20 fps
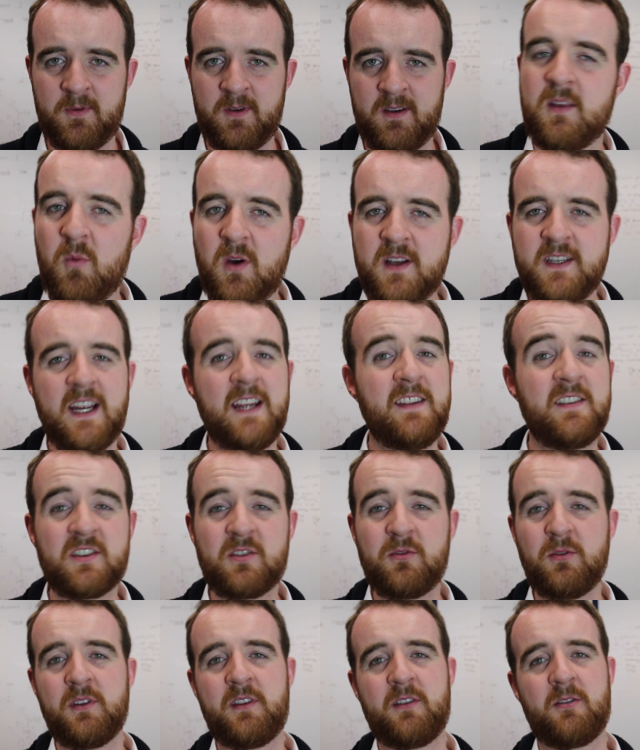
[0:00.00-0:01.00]
Then one day, the
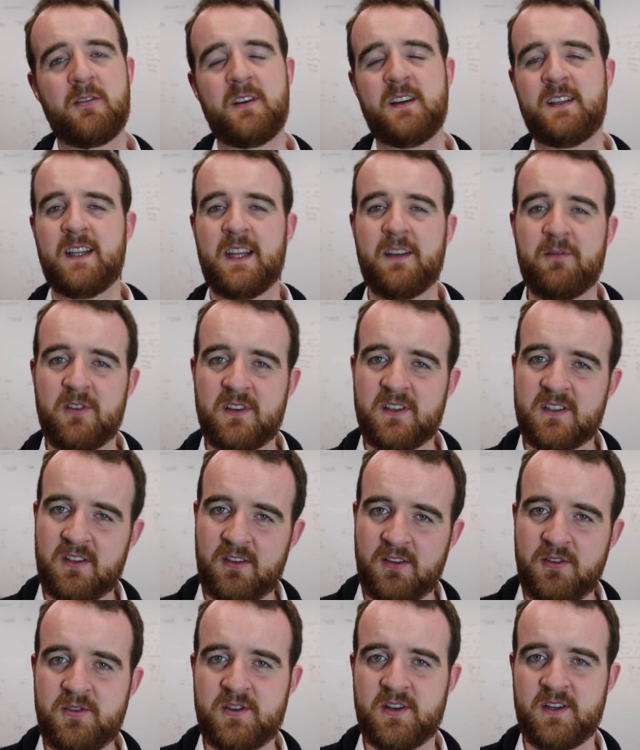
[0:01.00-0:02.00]
school authority delivered a
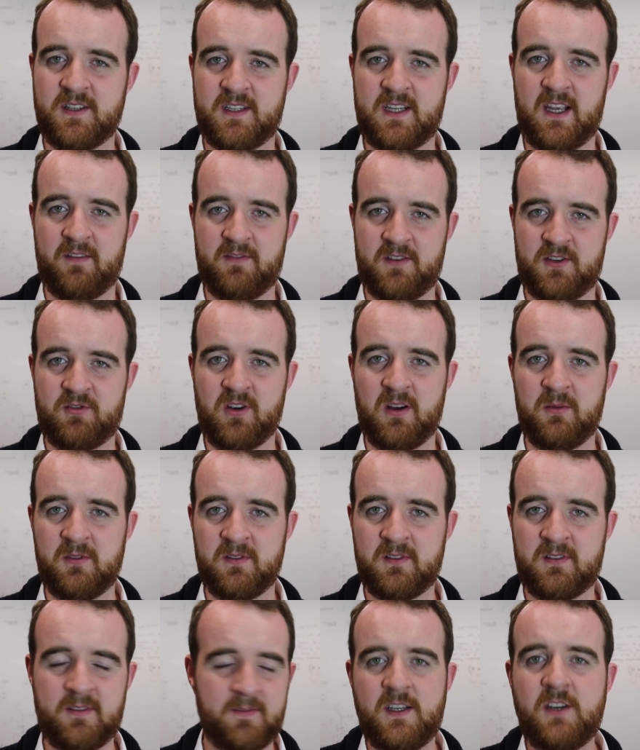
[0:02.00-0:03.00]
solution to Safi's
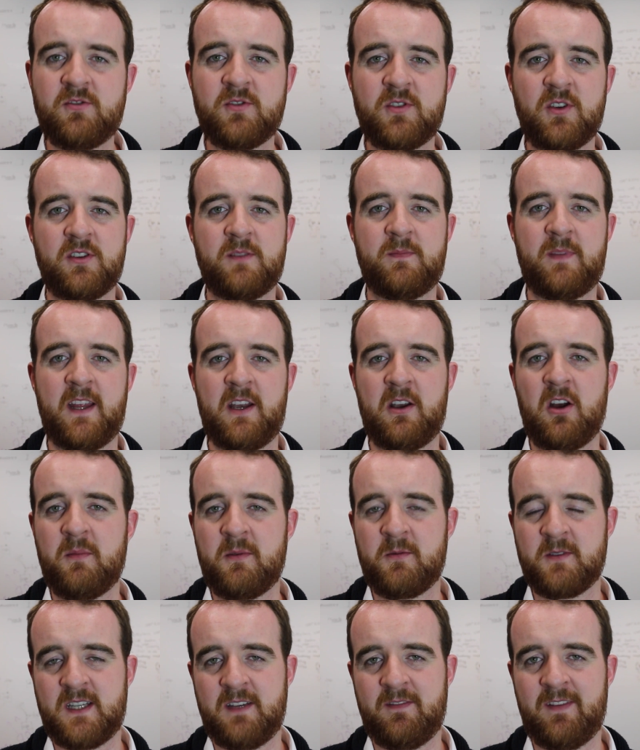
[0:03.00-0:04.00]
troubles. The teacher told them that they'd all be
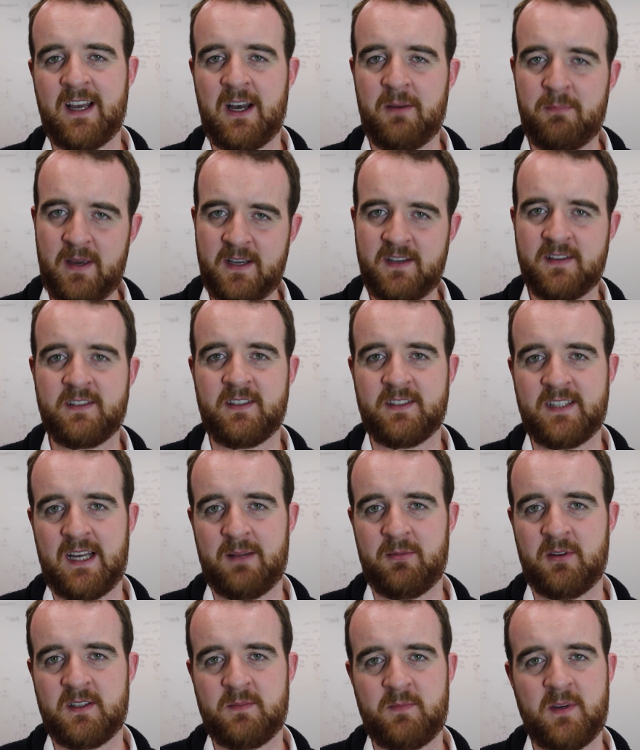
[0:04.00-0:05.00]
receiving albendazole
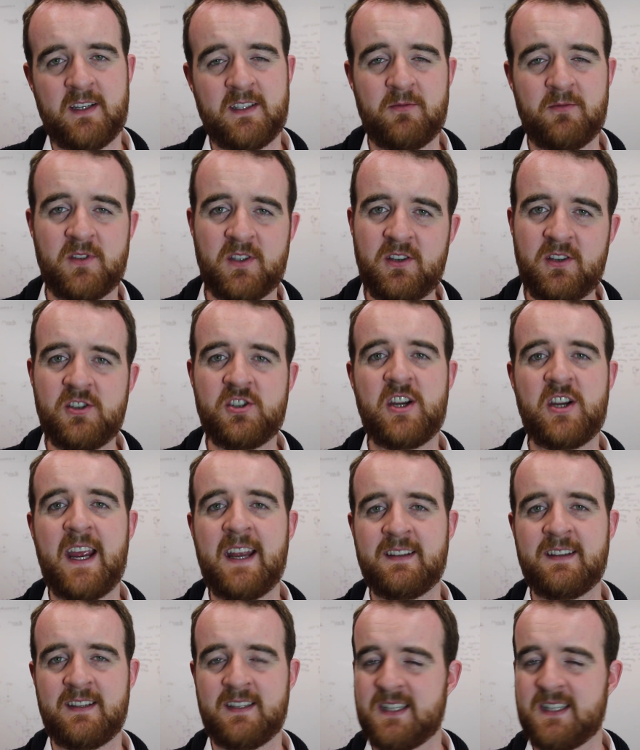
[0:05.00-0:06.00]
tablets because there was a good
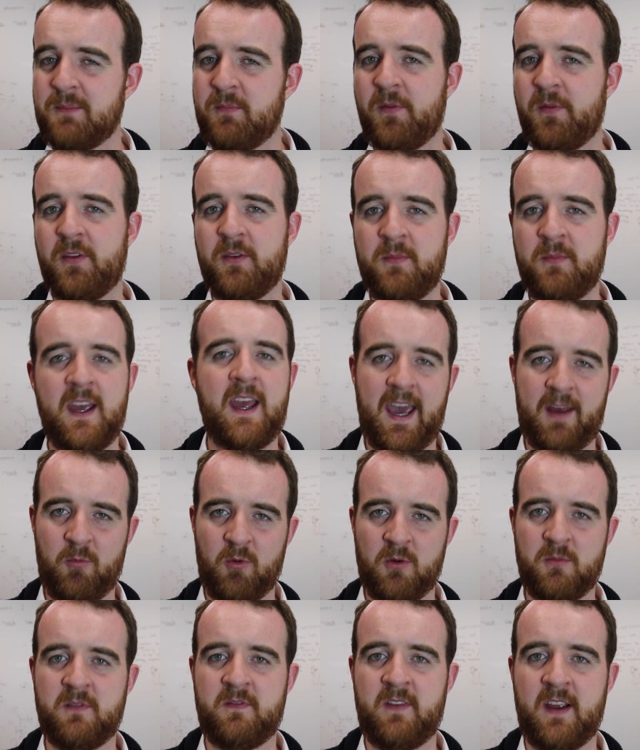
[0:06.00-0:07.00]
chance that some of them had
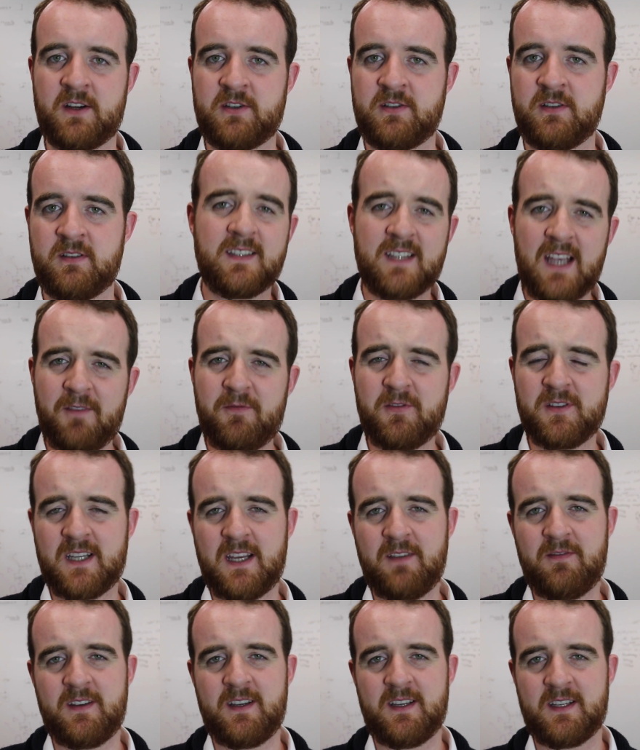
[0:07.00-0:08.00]
worm infections. Saf was
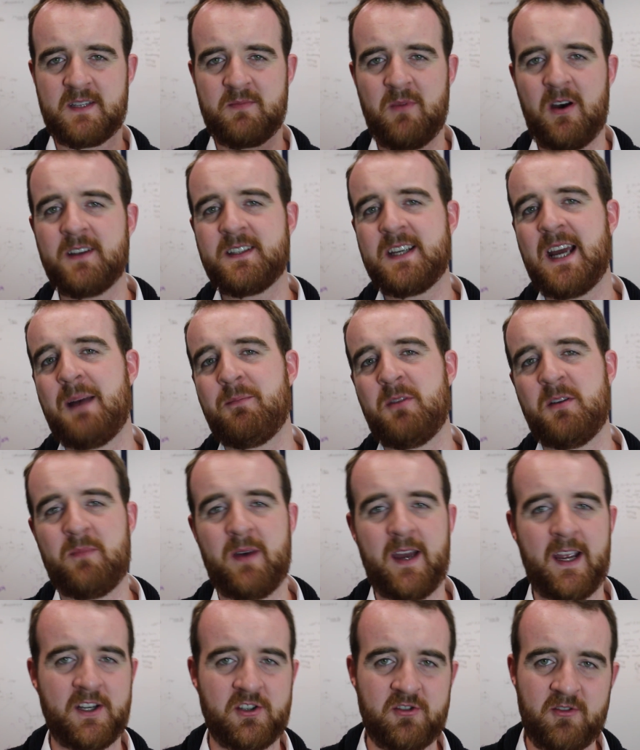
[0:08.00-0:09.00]
given a small tablet
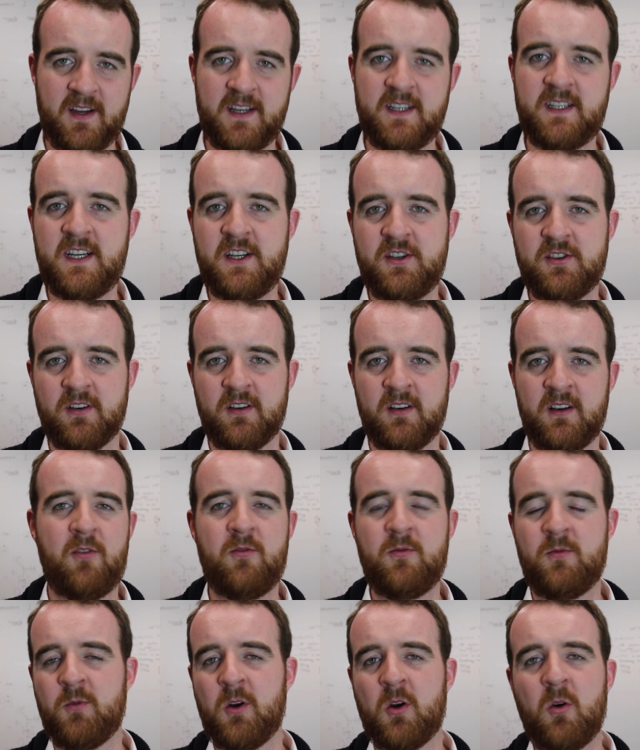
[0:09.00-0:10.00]
by a trained teacher
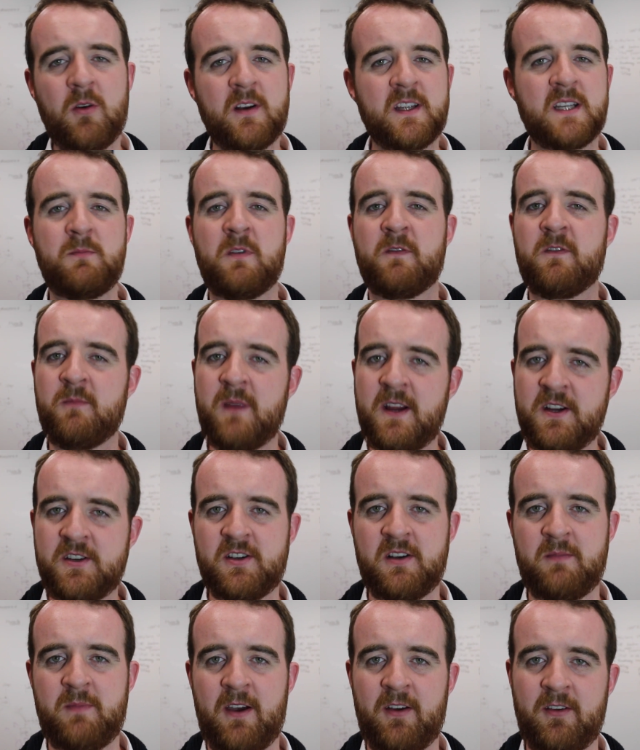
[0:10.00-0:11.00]
who recorded some
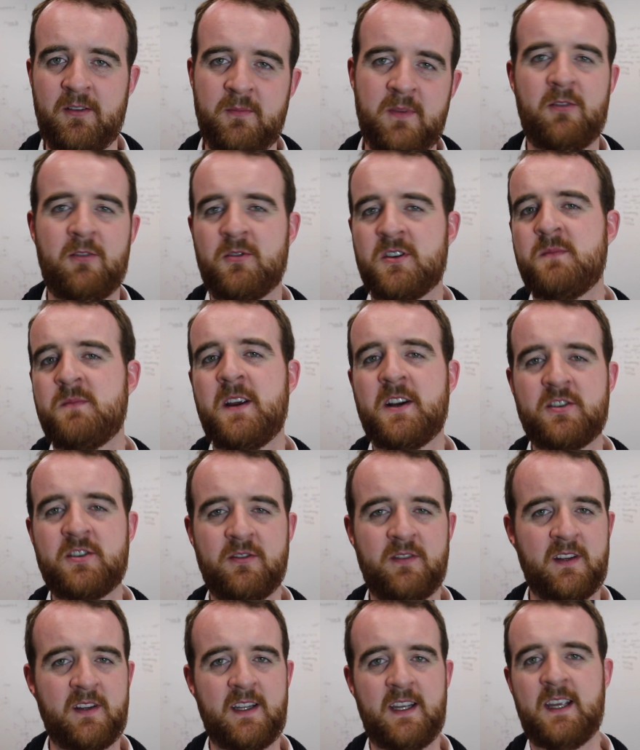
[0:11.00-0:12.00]
information about him in order to make sure
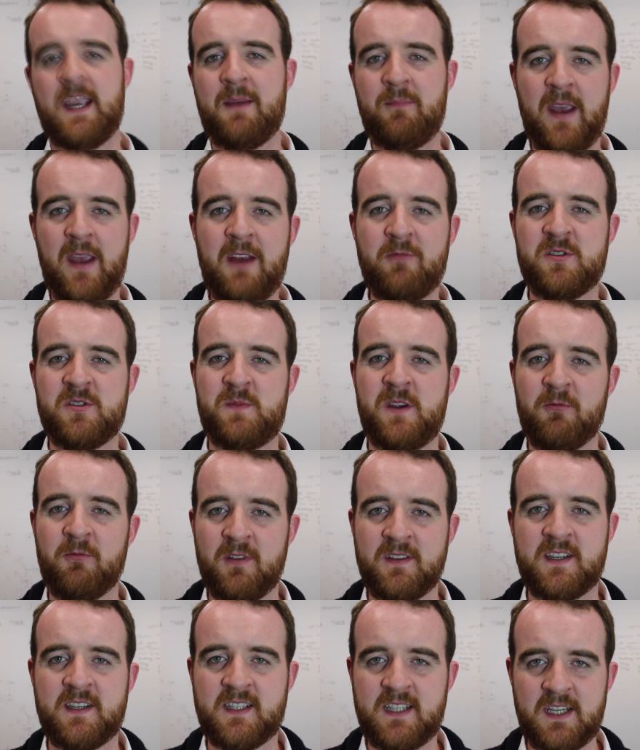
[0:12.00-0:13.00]
that the campaign was being
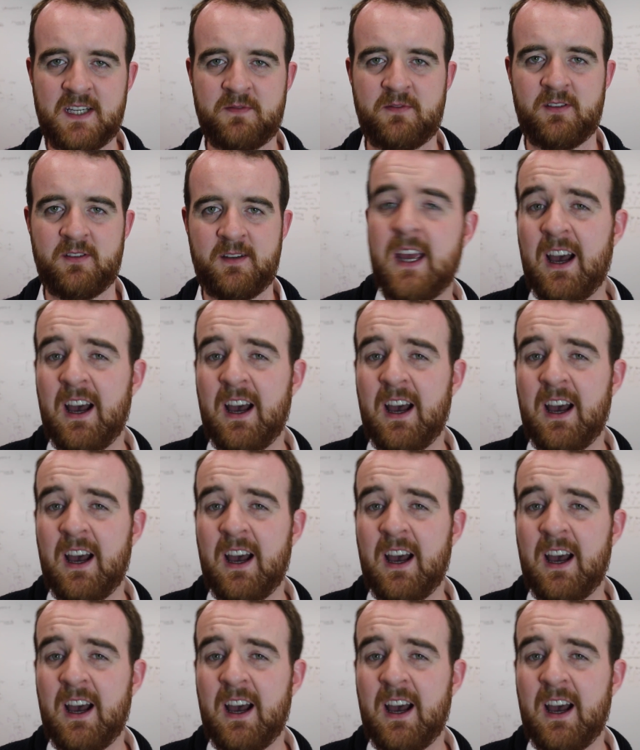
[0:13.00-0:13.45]
run successfully.